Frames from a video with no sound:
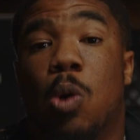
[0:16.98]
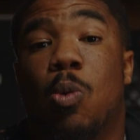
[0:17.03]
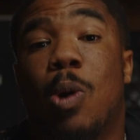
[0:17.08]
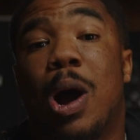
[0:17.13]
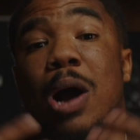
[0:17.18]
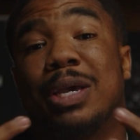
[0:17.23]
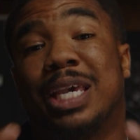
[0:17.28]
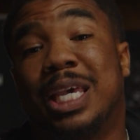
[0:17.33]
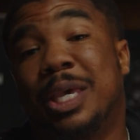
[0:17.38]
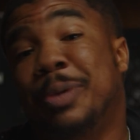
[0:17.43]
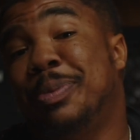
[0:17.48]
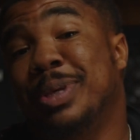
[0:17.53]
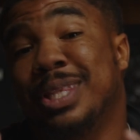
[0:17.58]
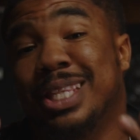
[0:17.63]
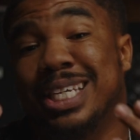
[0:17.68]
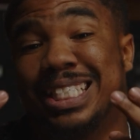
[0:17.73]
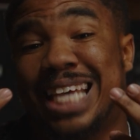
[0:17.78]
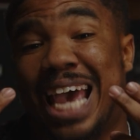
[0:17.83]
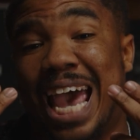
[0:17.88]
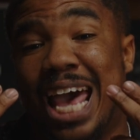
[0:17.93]
while keeping the
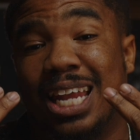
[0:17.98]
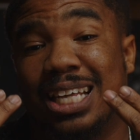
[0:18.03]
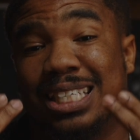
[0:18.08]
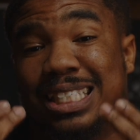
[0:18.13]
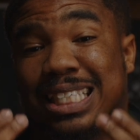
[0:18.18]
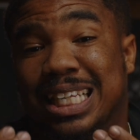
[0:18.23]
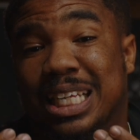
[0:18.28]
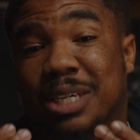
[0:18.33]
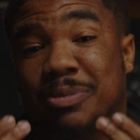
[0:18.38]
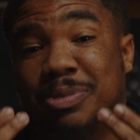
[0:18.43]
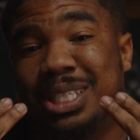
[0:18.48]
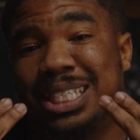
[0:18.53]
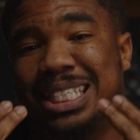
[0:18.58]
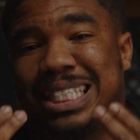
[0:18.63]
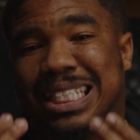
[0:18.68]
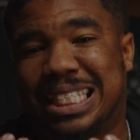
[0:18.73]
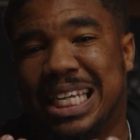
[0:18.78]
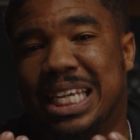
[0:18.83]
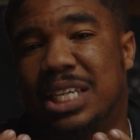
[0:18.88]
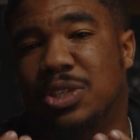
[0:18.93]
talent's lips
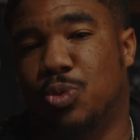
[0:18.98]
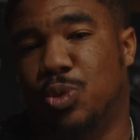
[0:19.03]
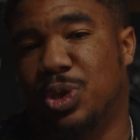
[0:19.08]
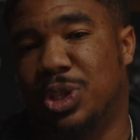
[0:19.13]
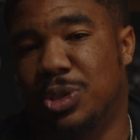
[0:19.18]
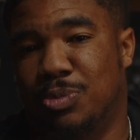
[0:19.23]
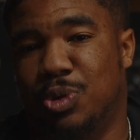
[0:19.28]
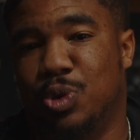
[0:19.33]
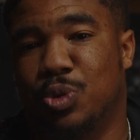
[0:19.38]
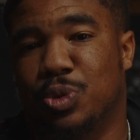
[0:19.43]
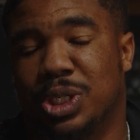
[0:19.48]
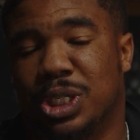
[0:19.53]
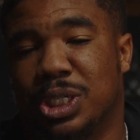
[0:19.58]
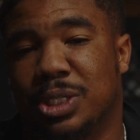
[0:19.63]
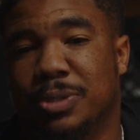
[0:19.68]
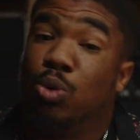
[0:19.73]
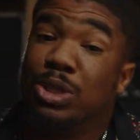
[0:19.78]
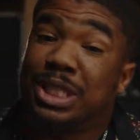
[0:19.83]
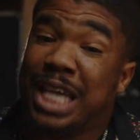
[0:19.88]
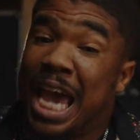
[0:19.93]
synced with the music,
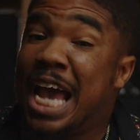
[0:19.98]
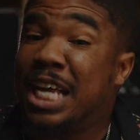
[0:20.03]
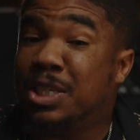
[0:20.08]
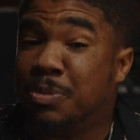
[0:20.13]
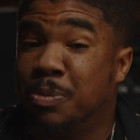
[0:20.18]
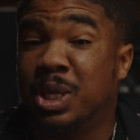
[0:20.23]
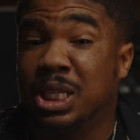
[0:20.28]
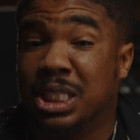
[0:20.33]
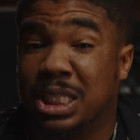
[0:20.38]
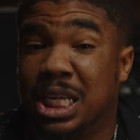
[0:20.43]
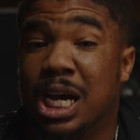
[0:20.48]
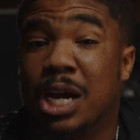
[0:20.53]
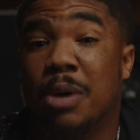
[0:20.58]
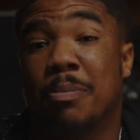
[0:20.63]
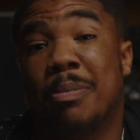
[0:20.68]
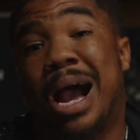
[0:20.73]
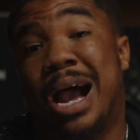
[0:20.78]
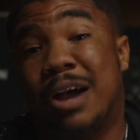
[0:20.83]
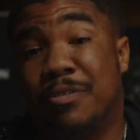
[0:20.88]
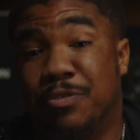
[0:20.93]
which has been done
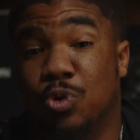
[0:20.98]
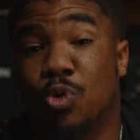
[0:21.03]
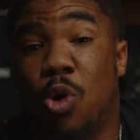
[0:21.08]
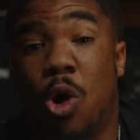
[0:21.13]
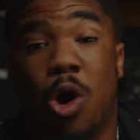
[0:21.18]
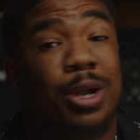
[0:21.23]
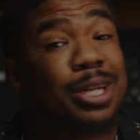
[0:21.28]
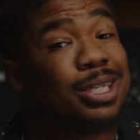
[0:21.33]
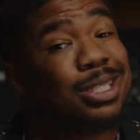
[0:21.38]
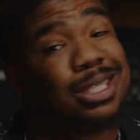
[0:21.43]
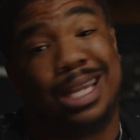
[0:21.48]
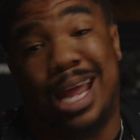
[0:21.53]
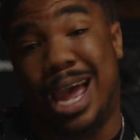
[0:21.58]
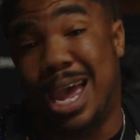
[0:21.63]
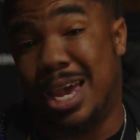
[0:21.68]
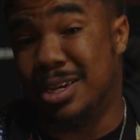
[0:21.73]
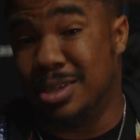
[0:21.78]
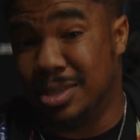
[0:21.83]
by a few artists like